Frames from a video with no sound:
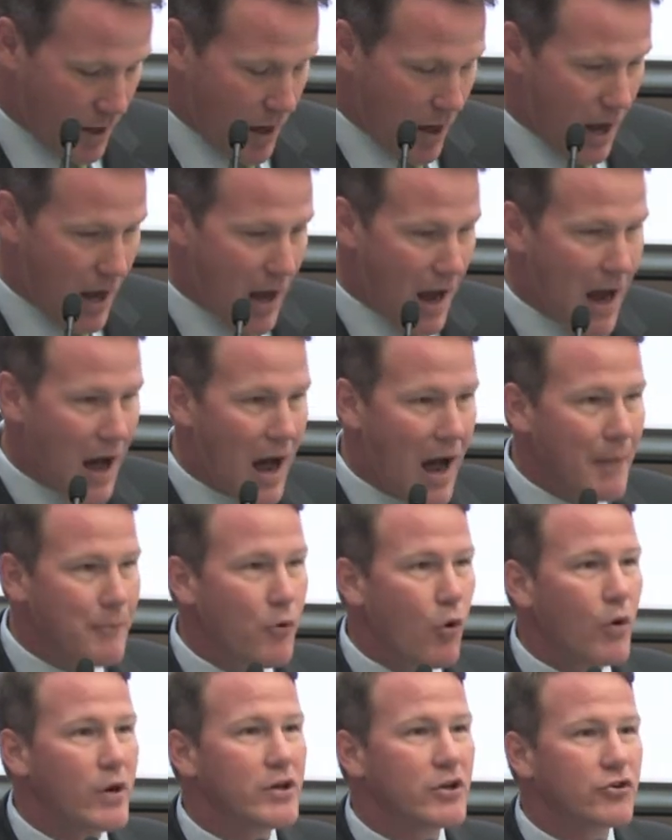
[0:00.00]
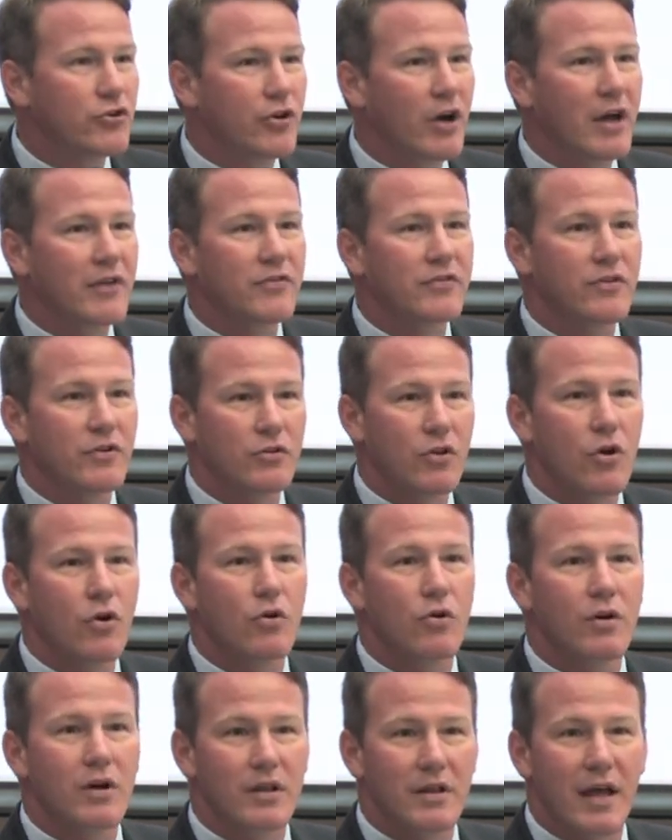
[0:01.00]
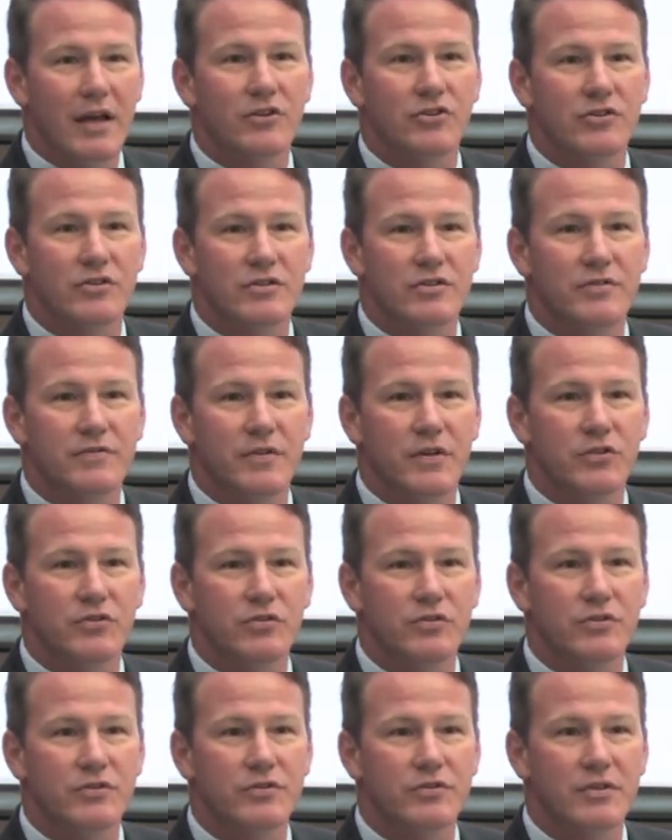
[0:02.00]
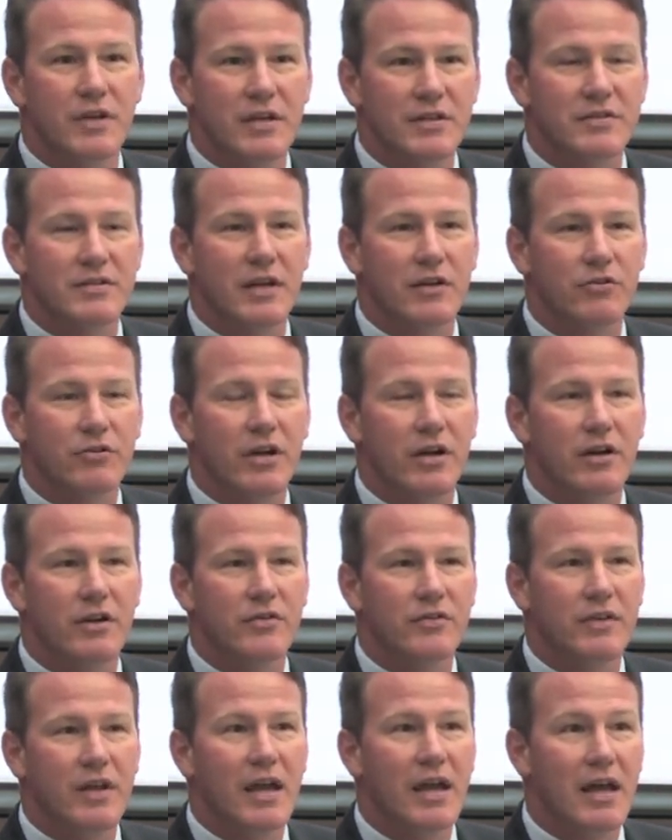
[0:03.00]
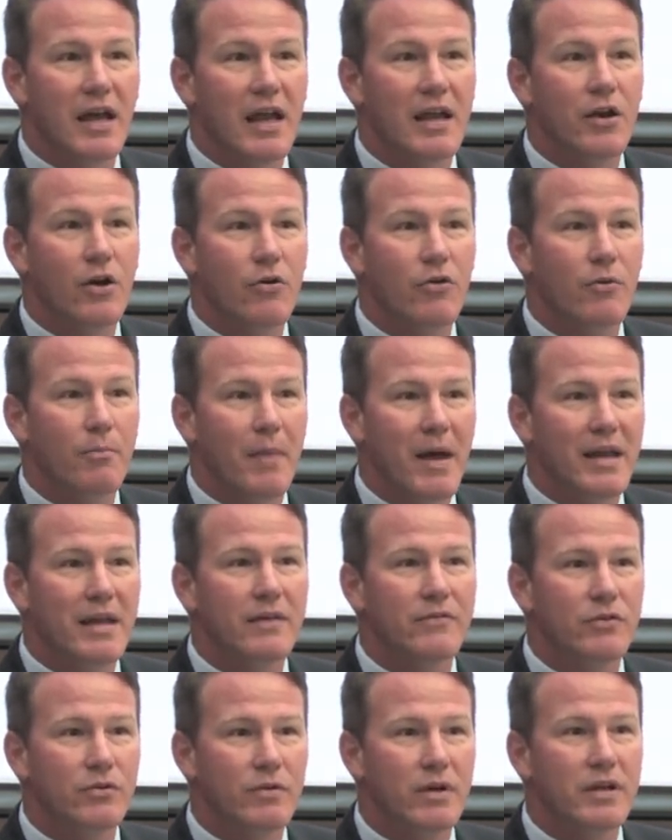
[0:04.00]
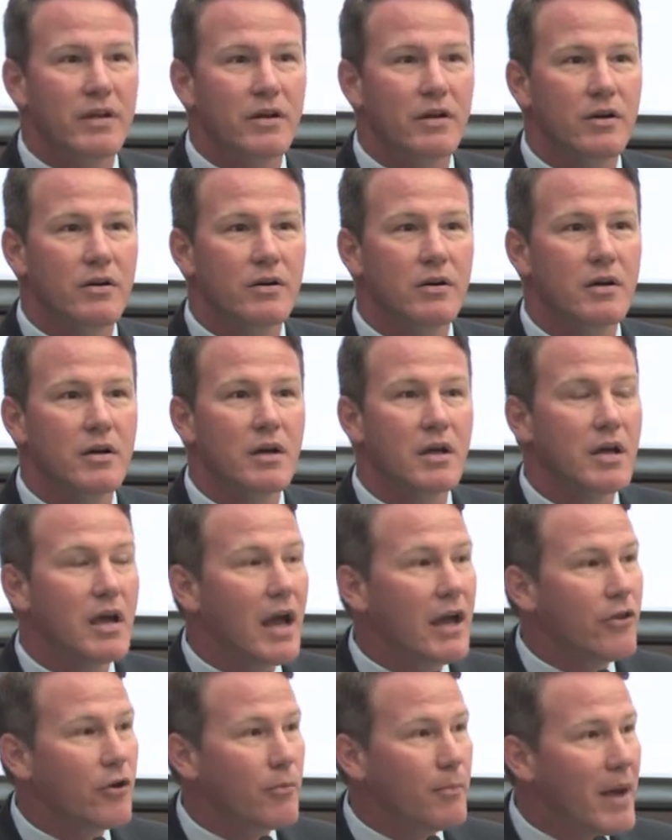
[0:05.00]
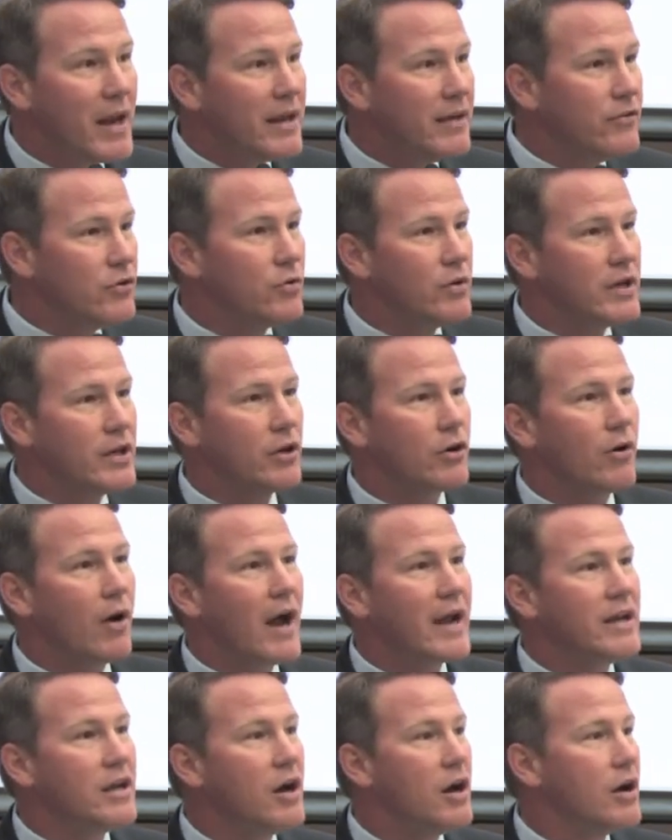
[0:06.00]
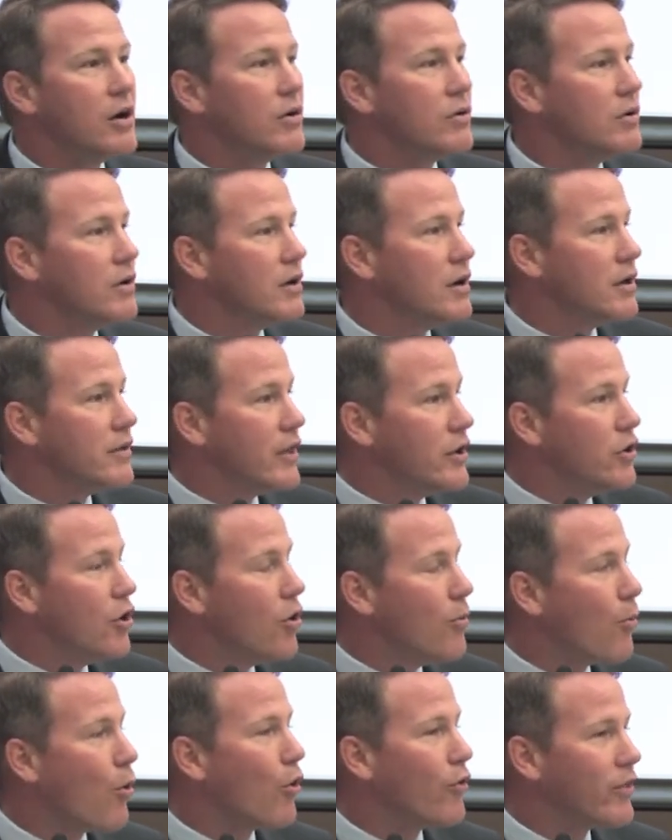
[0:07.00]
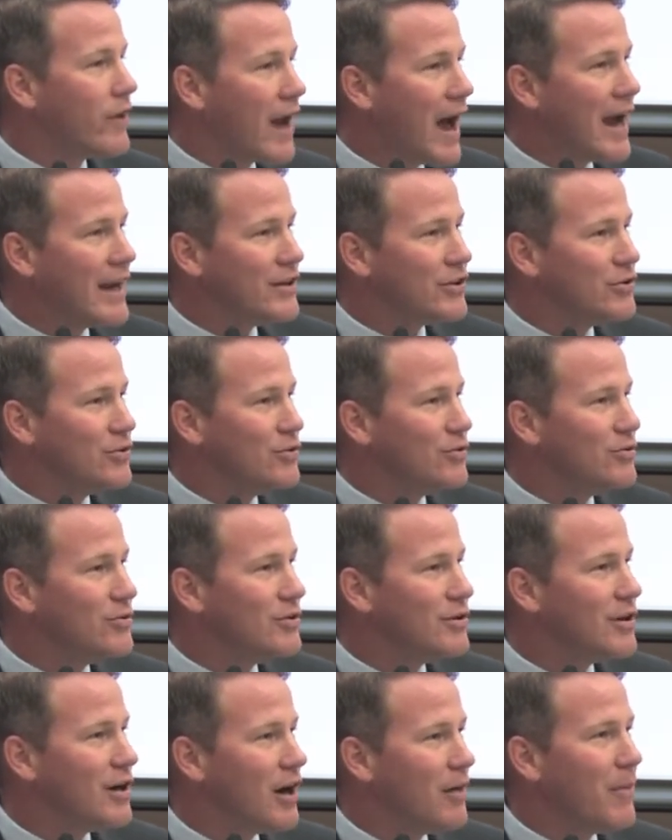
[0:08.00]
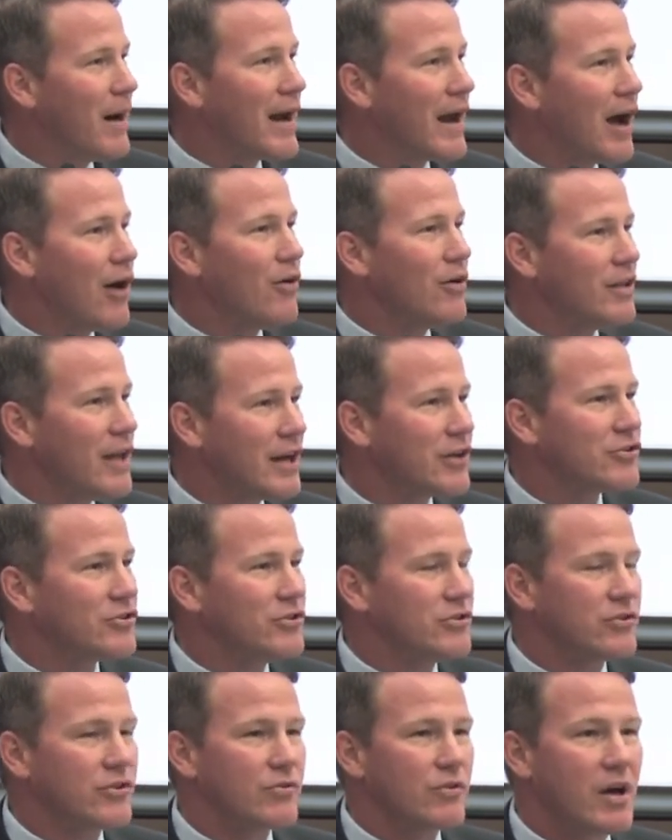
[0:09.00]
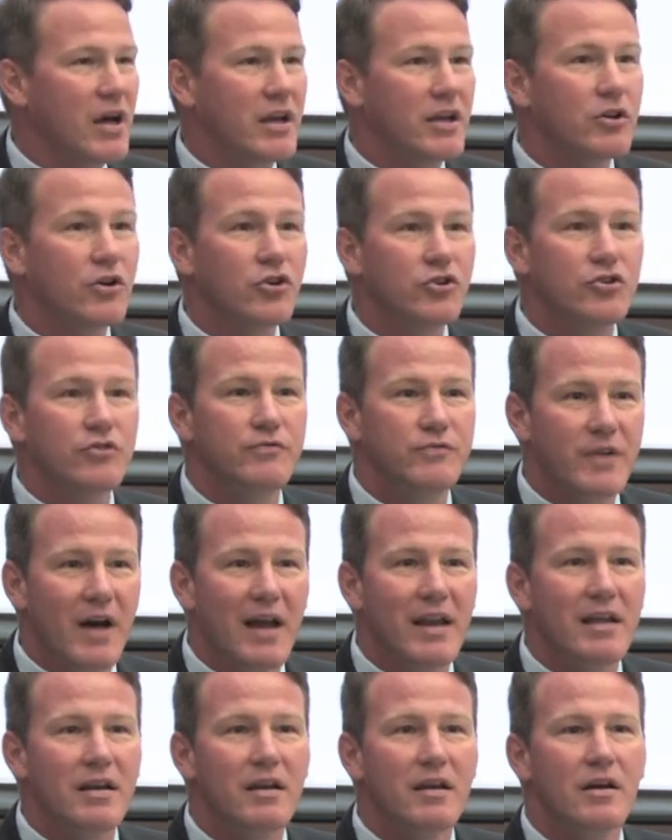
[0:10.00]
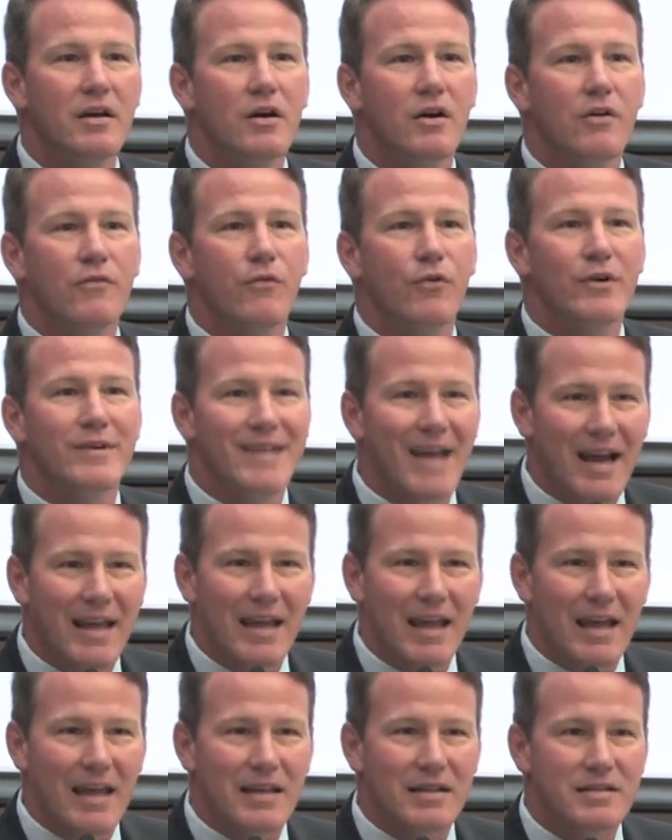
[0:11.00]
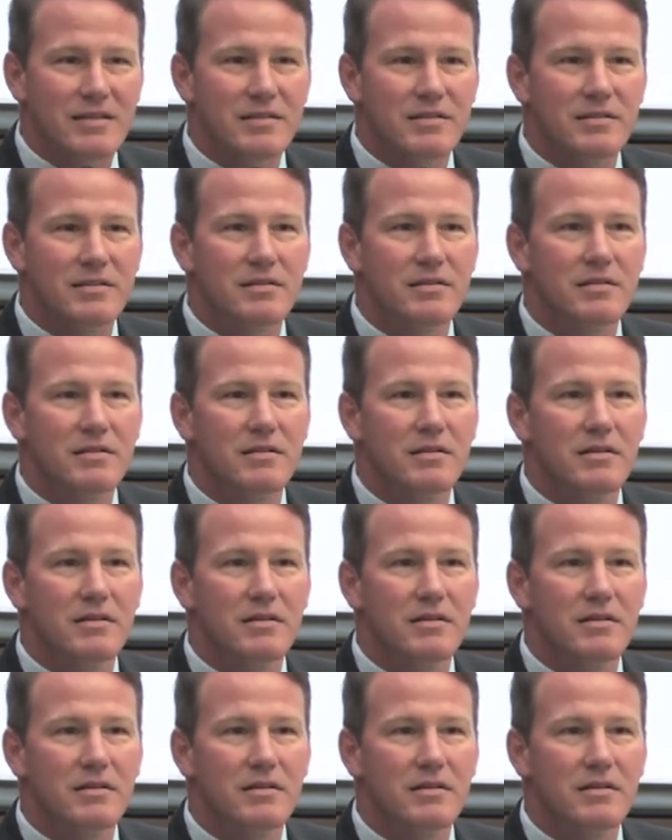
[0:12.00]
I'm going to trust the local elections officials as Secretary of State, and I know there are many of you in here, and there are many of you in here I know that know more than I do about how elections are run, because you've done it for decades.